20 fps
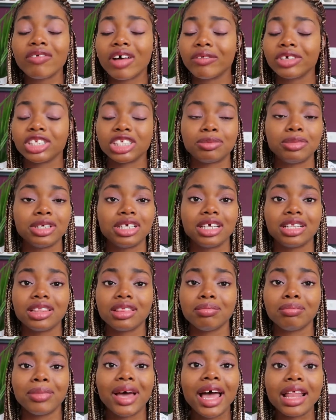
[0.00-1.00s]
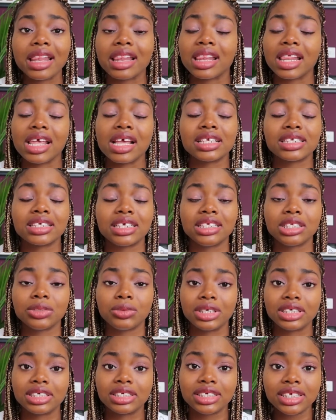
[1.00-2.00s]
I was speaking bad things
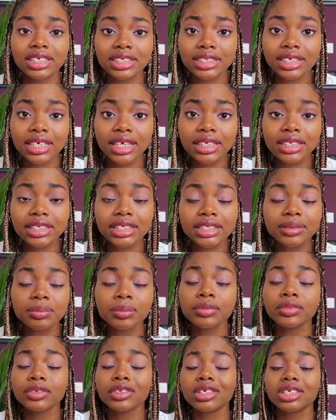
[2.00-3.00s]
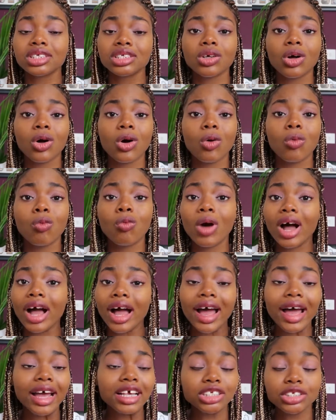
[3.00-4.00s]
into existence. So what
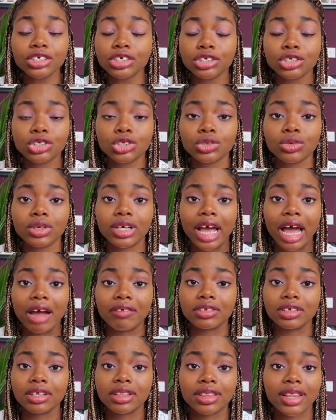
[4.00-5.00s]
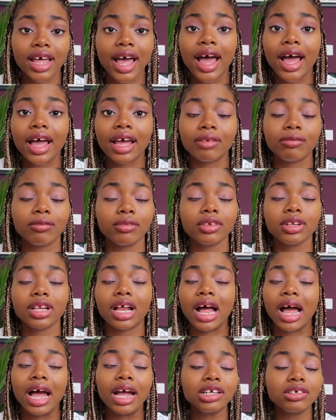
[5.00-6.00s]
I started doing after that,
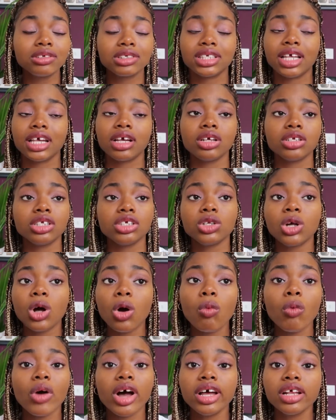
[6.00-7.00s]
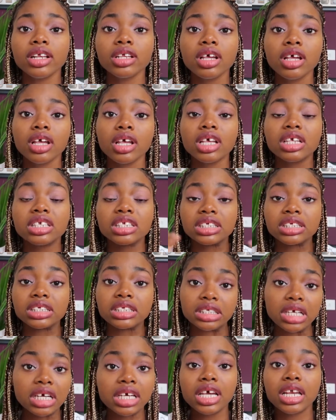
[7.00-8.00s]
I just like, you know what?
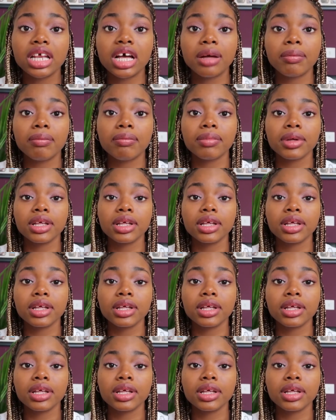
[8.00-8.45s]
Suck it up.